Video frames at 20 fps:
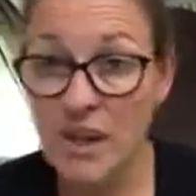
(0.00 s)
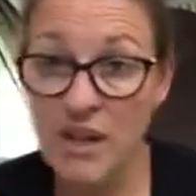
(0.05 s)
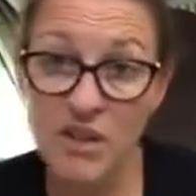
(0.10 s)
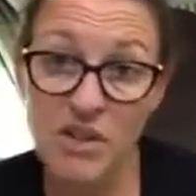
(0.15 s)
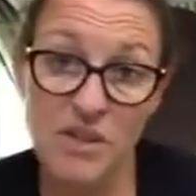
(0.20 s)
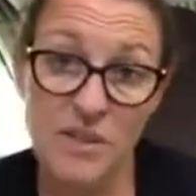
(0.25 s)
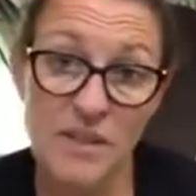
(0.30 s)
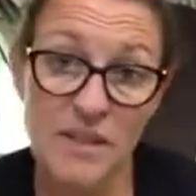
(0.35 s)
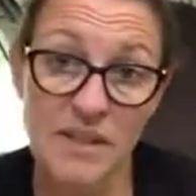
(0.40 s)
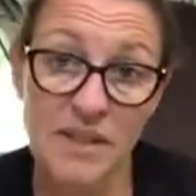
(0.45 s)
I can
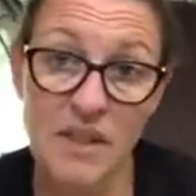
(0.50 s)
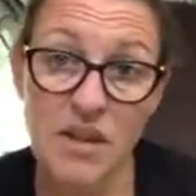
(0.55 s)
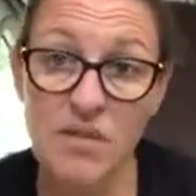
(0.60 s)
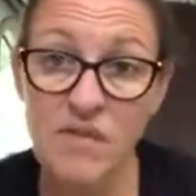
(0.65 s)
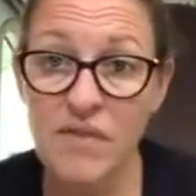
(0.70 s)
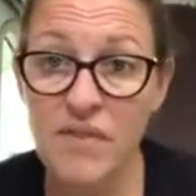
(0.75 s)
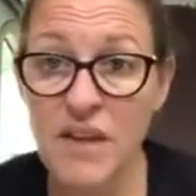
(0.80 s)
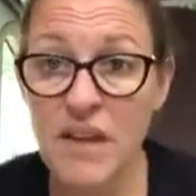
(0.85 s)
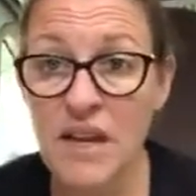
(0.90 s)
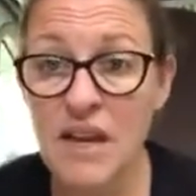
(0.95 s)
do a
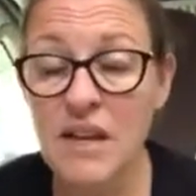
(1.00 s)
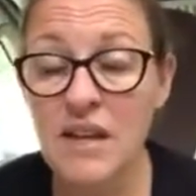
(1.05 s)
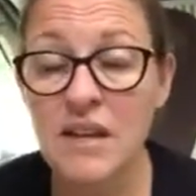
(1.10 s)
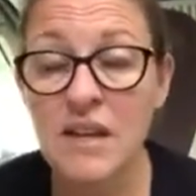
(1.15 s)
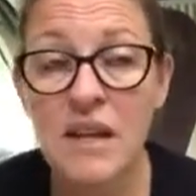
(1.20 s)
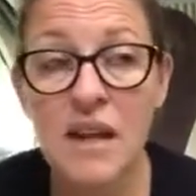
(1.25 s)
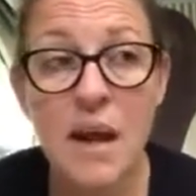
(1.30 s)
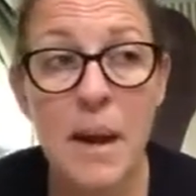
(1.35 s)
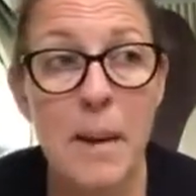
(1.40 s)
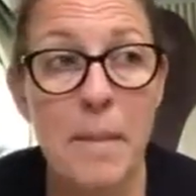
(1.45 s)
selfie,
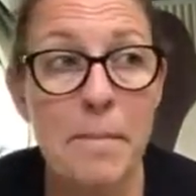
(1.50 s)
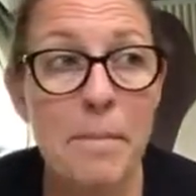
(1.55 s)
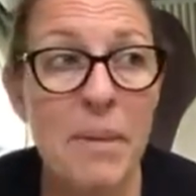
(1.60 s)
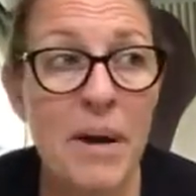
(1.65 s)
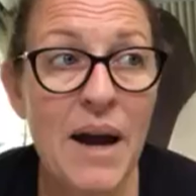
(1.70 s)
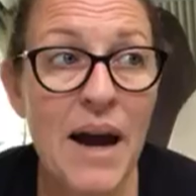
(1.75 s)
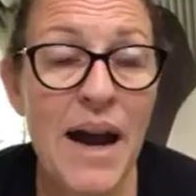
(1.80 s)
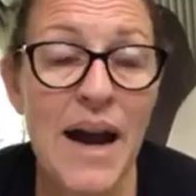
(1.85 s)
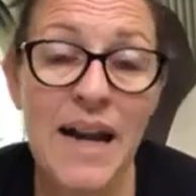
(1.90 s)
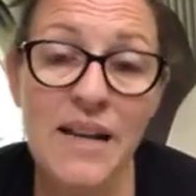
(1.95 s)

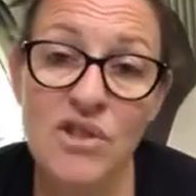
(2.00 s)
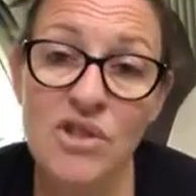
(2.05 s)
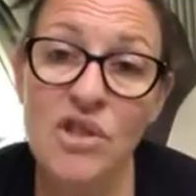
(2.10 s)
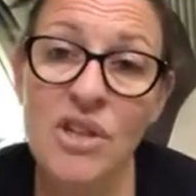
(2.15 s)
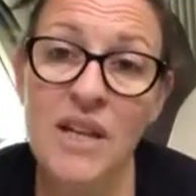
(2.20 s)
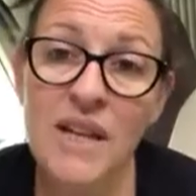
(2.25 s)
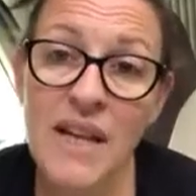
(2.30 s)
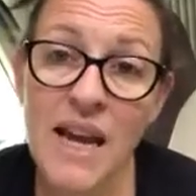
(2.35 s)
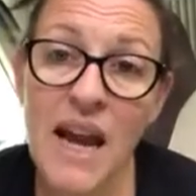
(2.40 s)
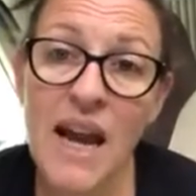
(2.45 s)
but
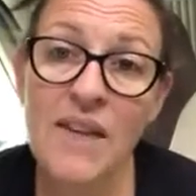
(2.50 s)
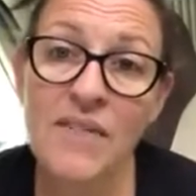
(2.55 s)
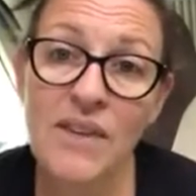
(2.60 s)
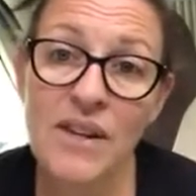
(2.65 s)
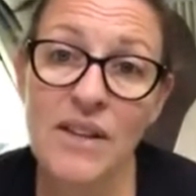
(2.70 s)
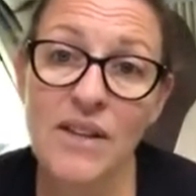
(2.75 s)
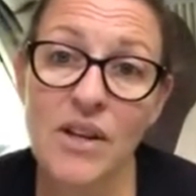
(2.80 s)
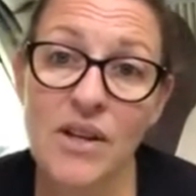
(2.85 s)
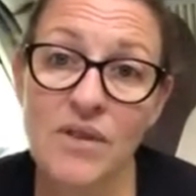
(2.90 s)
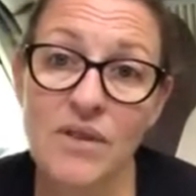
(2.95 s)
actually
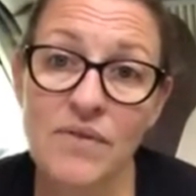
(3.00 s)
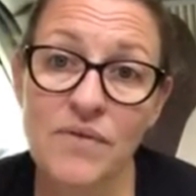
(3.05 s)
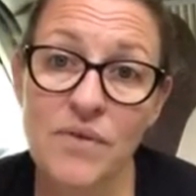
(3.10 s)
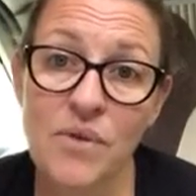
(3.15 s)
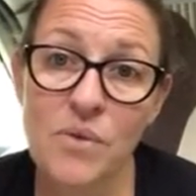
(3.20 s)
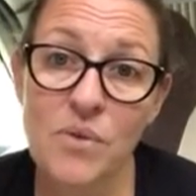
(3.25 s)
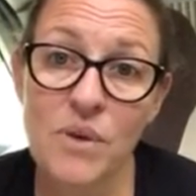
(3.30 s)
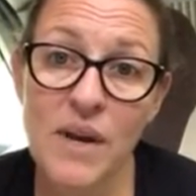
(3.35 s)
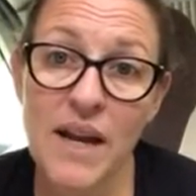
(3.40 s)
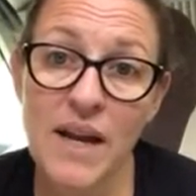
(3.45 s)
having those
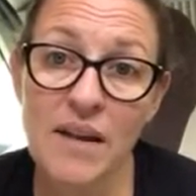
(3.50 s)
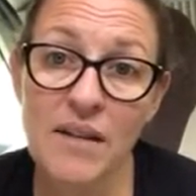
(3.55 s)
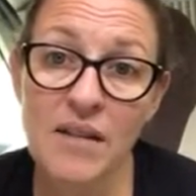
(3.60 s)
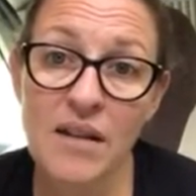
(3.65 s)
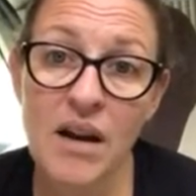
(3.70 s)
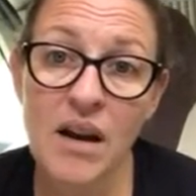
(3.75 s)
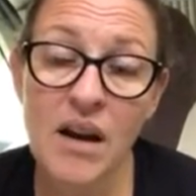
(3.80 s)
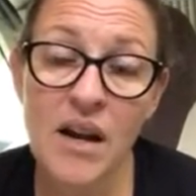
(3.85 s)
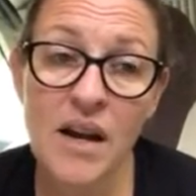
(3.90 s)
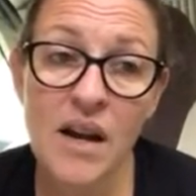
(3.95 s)
full length,
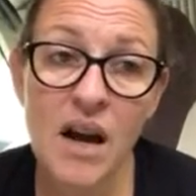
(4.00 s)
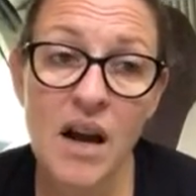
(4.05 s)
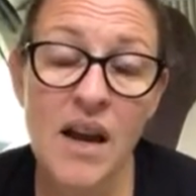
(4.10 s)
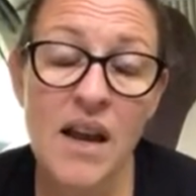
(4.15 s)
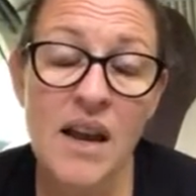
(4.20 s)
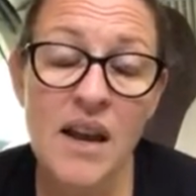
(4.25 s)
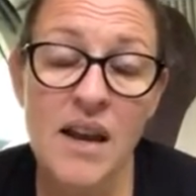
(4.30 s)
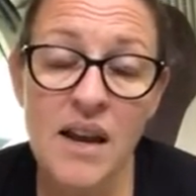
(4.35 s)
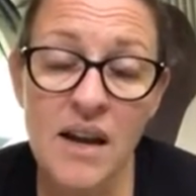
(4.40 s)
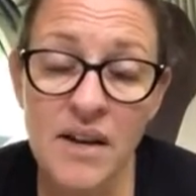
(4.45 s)
I
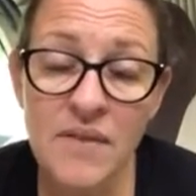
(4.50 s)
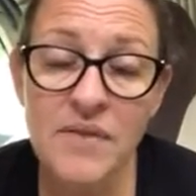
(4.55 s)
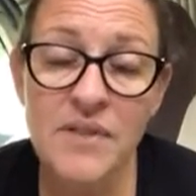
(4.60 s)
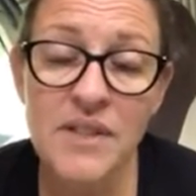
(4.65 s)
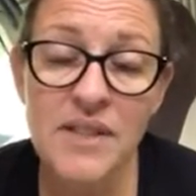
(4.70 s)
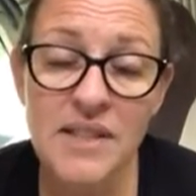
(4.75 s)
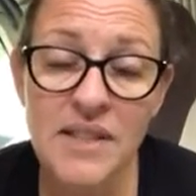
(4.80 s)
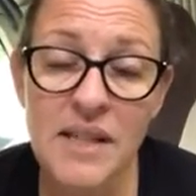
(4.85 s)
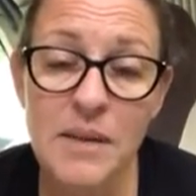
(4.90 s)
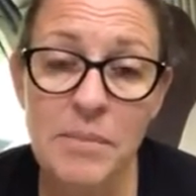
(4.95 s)
love
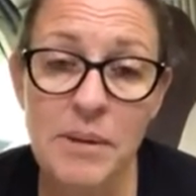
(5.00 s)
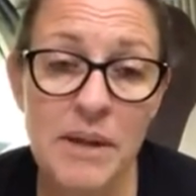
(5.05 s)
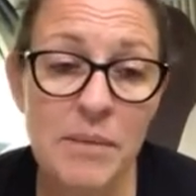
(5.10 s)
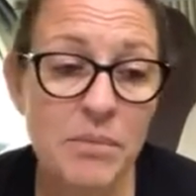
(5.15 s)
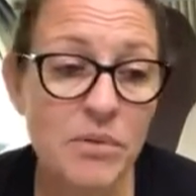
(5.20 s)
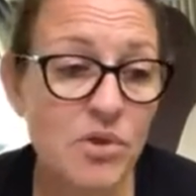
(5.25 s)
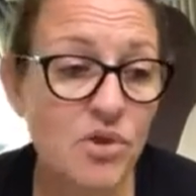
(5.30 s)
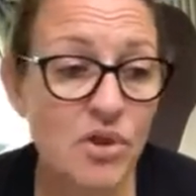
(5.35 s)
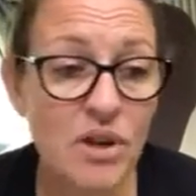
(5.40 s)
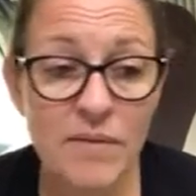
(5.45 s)
to see
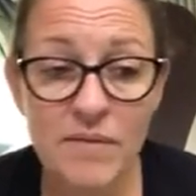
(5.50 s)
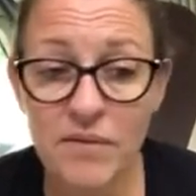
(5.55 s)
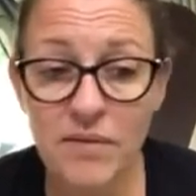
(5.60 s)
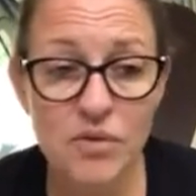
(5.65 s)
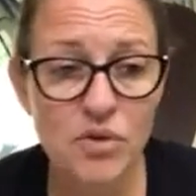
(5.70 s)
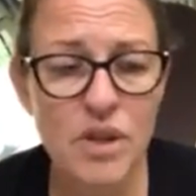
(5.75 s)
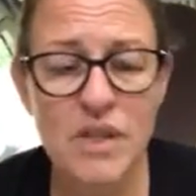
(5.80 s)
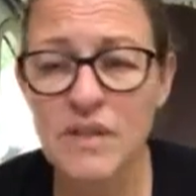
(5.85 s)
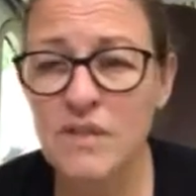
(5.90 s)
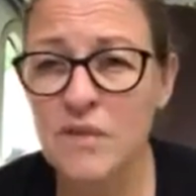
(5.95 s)
people's
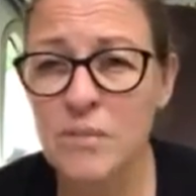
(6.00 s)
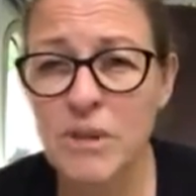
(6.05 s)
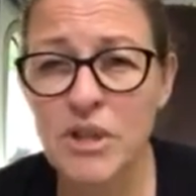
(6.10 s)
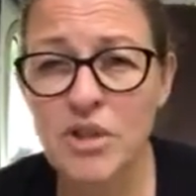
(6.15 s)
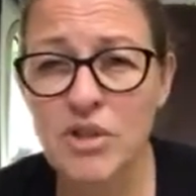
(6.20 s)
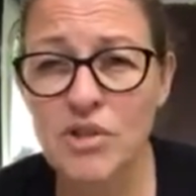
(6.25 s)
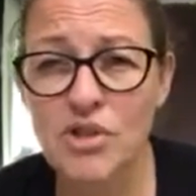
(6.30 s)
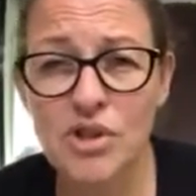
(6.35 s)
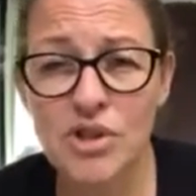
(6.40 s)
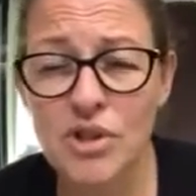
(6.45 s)

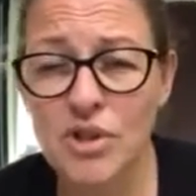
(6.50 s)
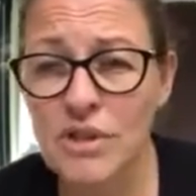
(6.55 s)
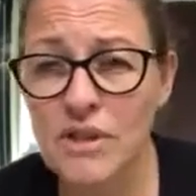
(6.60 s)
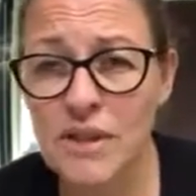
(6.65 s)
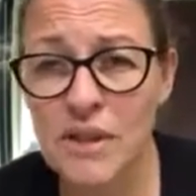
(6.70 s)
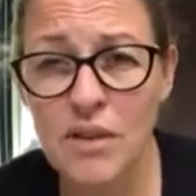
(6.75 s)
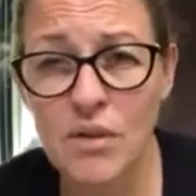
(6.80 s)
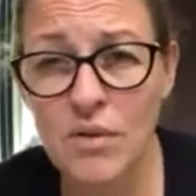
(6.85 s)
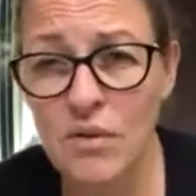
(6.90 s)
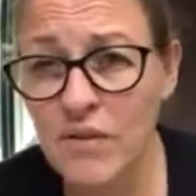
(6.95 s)
Transformation
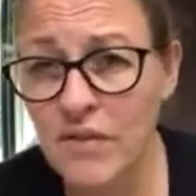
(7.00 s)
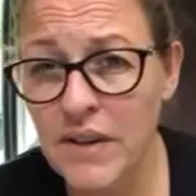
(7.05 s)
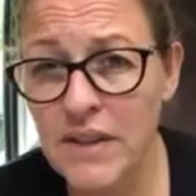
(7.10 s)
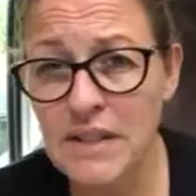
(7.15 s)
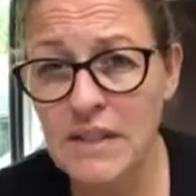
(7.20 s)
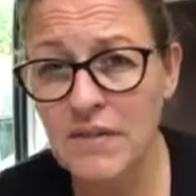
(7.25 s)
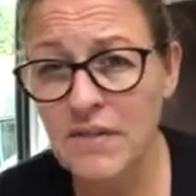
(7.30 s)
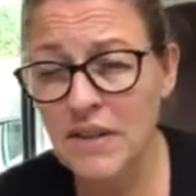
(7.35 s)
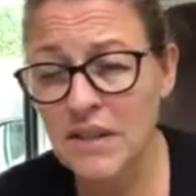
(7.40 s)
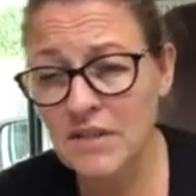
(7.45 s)
Tuesday or
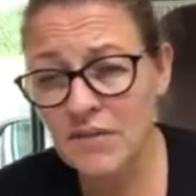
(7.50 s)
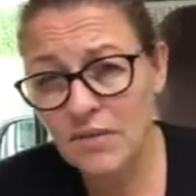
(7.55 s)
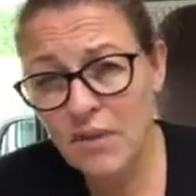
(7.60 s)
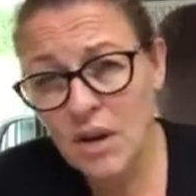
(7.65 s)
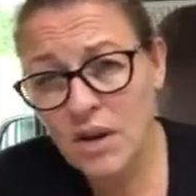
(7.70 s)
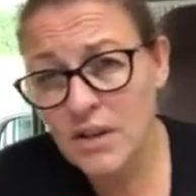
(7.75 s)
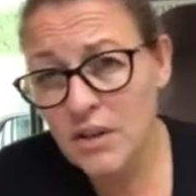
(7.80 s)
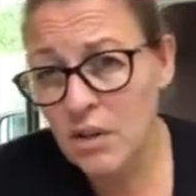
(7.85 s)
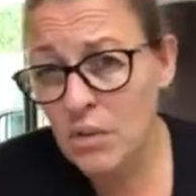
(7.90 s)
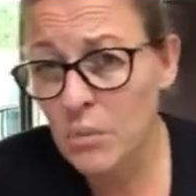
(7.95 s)
Face to Face
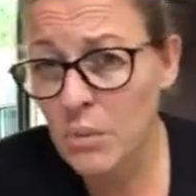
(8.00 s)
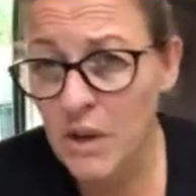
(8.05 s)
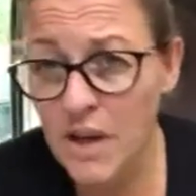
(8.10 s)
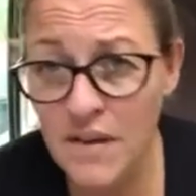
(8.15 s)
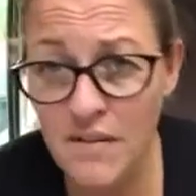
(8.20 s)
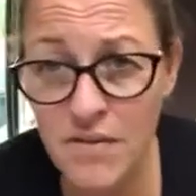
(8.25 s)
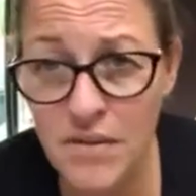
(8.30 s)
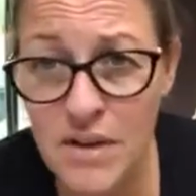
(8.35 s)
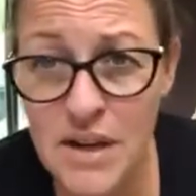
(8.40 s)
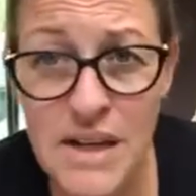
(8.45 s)
Friday or
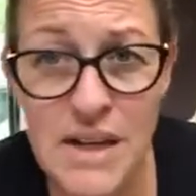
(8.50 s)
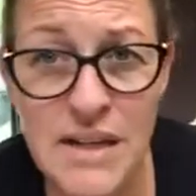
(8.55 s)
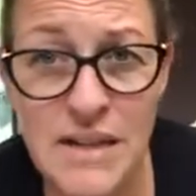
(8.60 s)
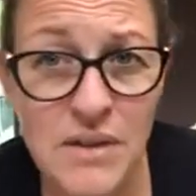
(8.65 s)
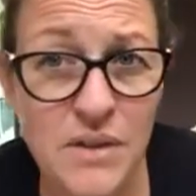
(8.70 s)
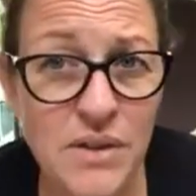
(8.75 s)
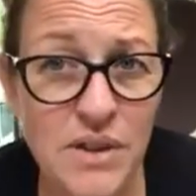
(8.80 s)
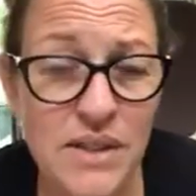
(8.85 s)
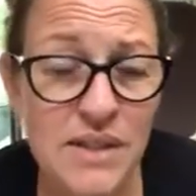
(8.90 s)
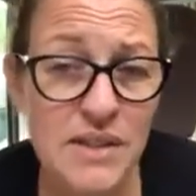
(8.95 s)
whatever it is
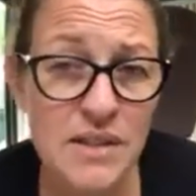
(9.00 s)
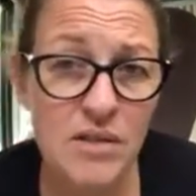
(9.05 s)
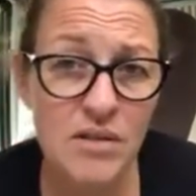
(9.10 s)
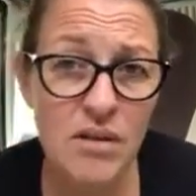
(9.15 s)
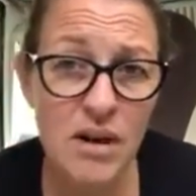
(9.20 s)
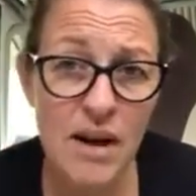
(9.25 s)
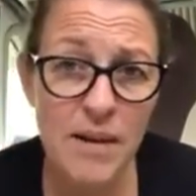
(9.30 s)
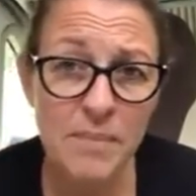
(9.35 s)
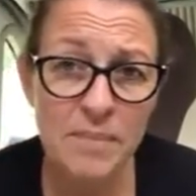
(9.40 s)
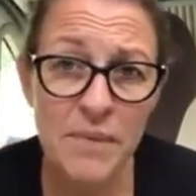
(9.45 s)
on
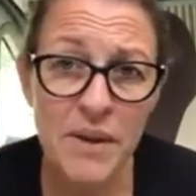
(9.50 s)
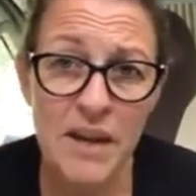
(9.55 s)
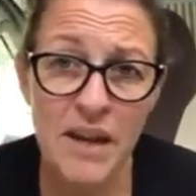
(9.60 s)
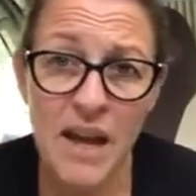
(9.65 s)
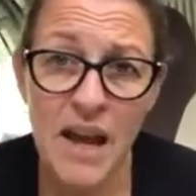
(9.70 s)
Instagram.